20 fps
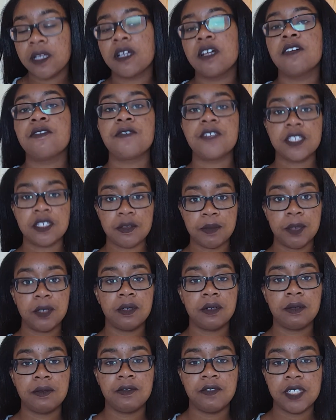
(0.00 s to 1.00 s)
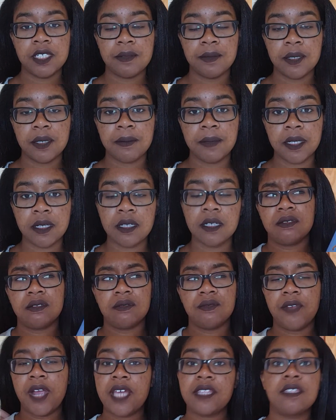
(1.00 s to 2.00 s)
a physical book,
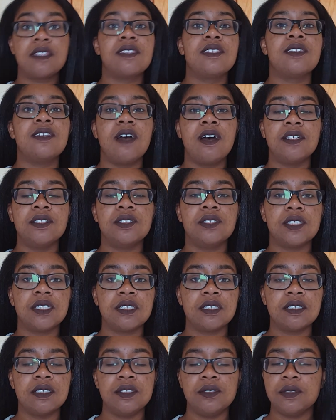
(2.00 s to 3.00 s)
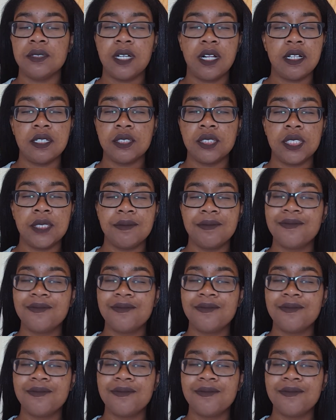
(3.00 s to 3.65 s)
Wrath and the Dawn duology.